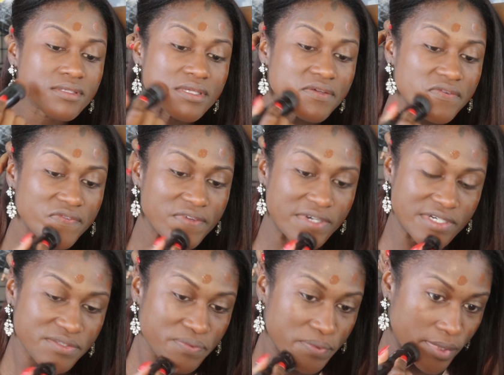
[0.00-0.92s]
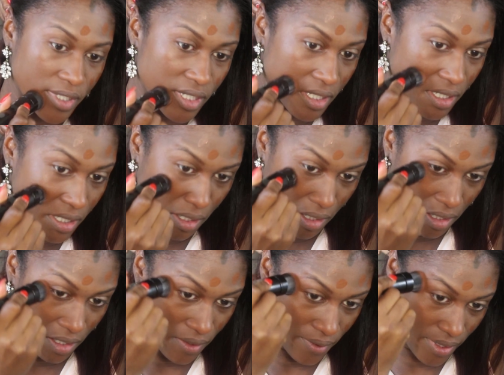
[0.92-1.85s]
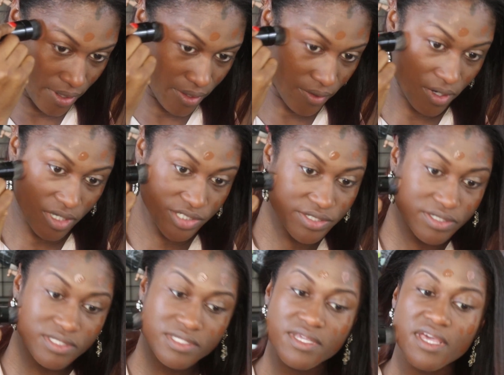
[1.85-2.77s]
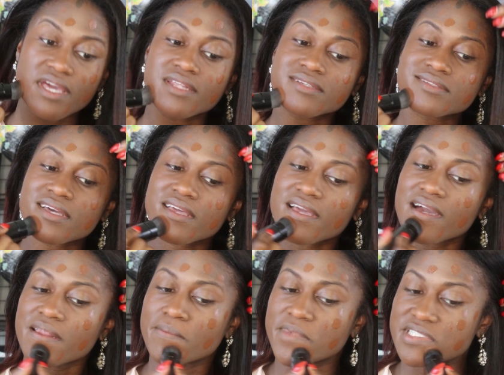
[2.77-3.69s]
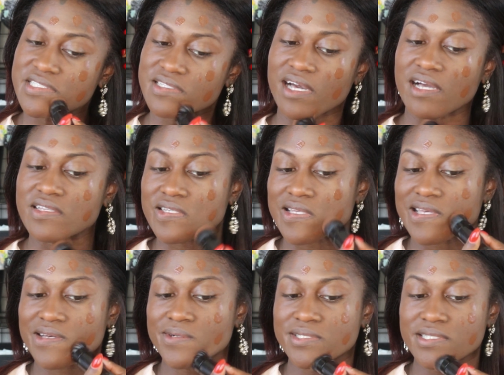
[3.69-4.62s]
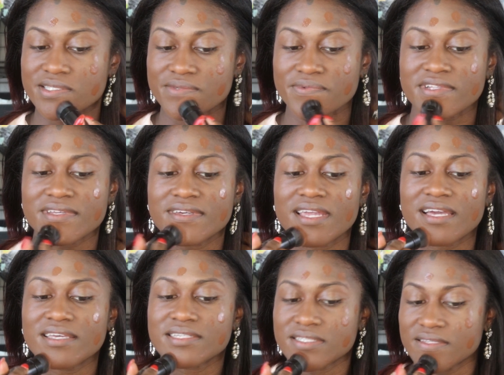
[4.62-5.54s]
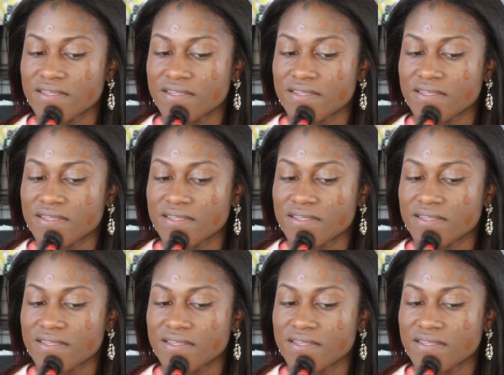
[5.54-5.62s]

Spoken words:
It feels really good going across your skin. It's like kind of massaging it, which is really nice.